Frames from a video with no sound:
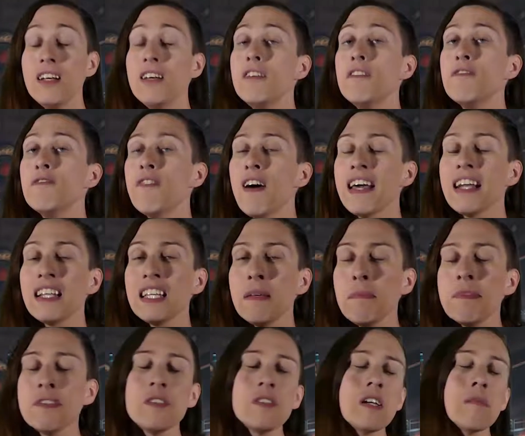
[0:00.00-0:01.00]
Finally,
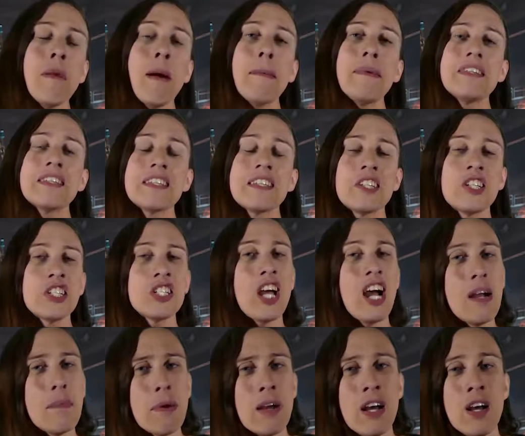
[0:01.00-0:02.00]
Bazooka Puppies is
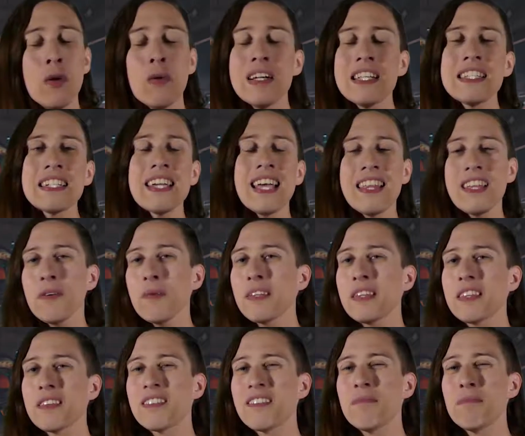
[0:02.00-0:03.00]
Sharp worked together
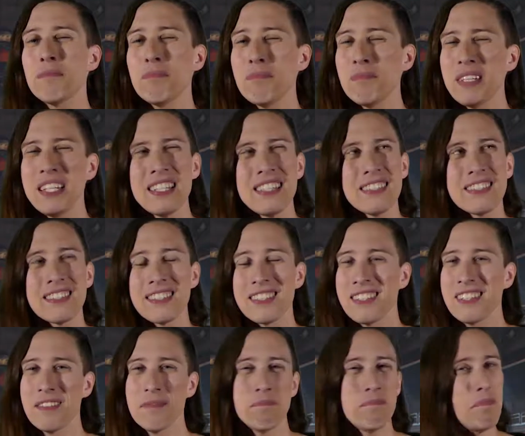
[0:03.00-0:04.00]
with Mete
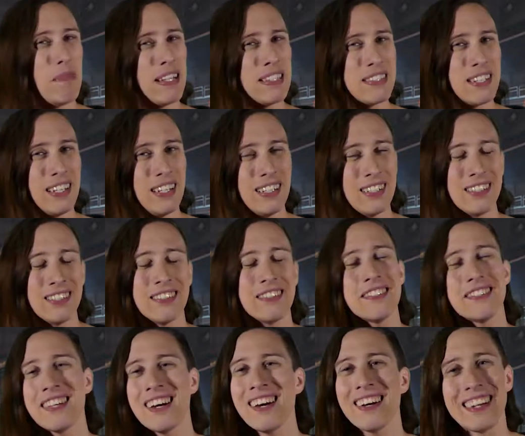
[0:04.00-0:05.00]

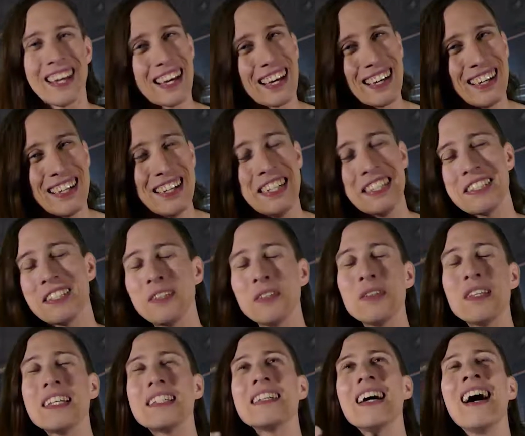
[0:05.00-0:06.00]
Zarya to do
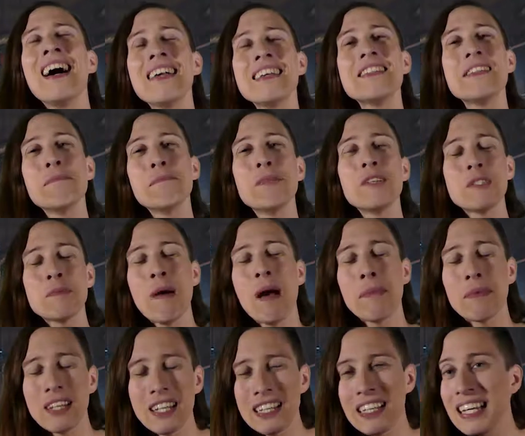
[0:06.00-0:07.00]
this awesome pulse bomb
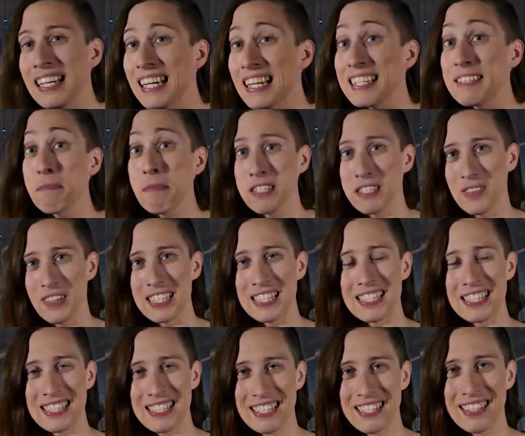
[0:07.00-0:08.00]
kill against
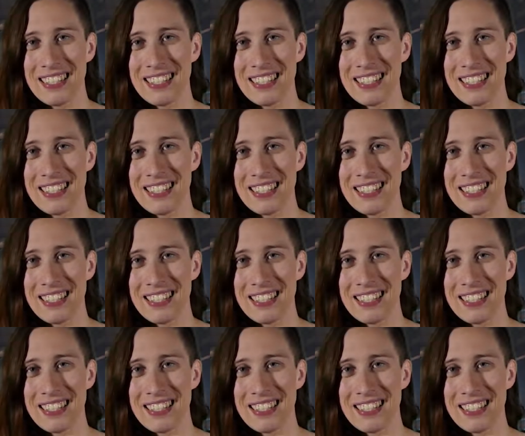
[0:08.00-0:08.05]
Misfits.